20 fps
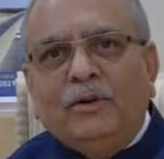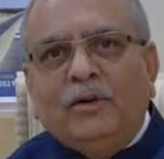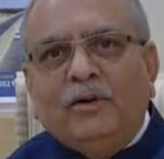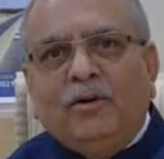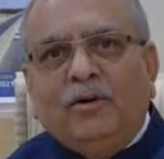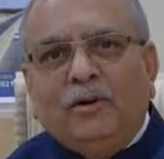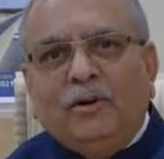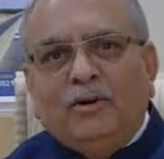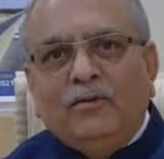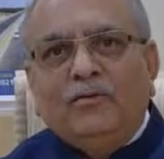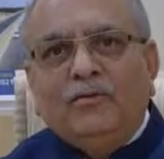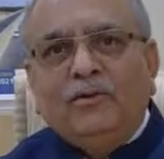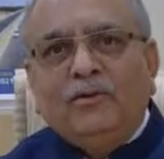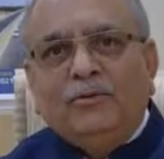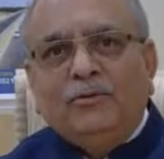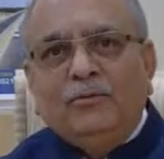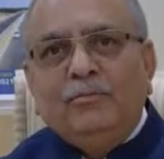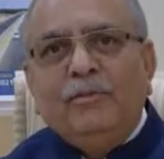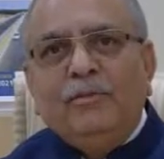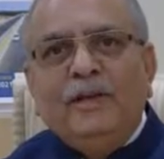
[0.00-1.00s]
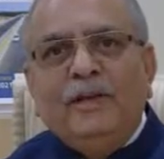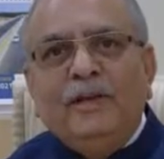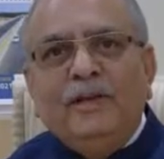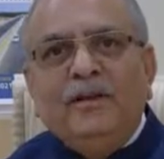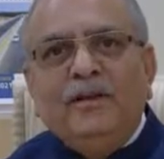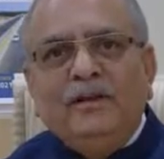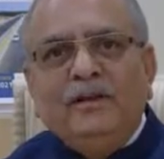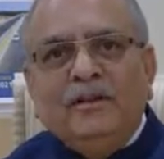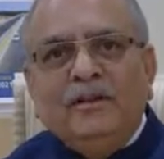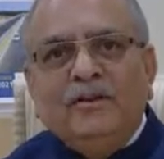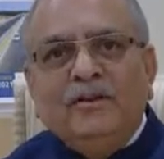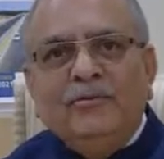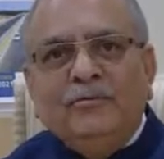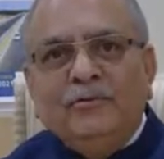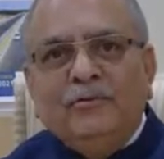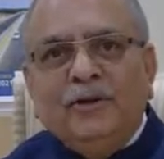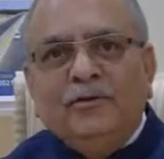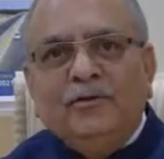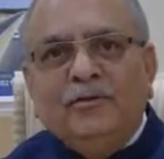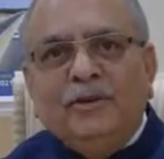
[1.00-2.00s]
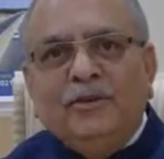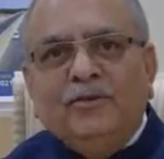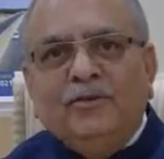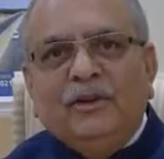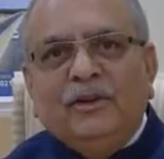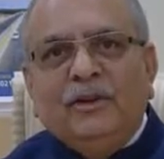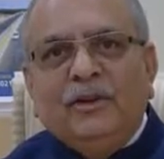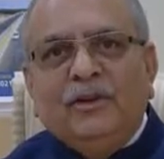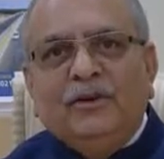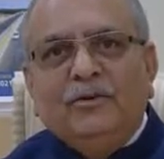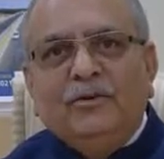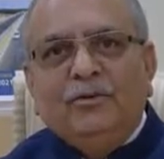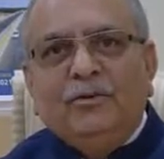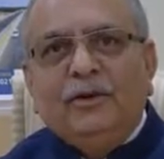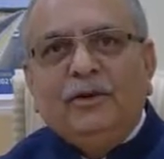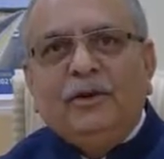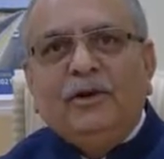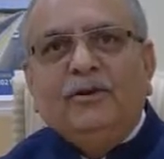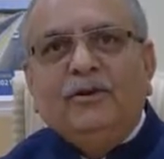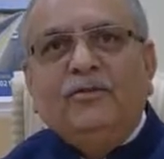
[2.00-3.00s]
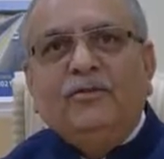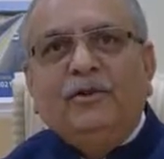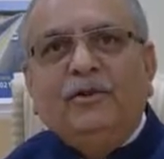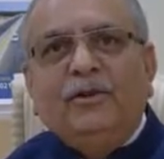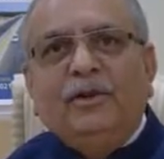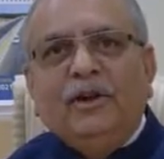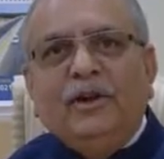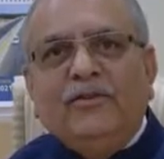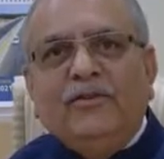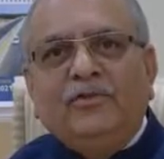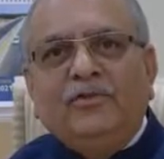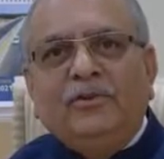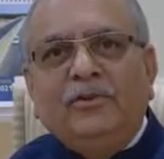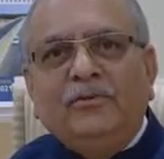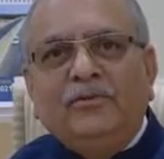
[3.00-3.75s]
All of us mean when we say doing it for the nation.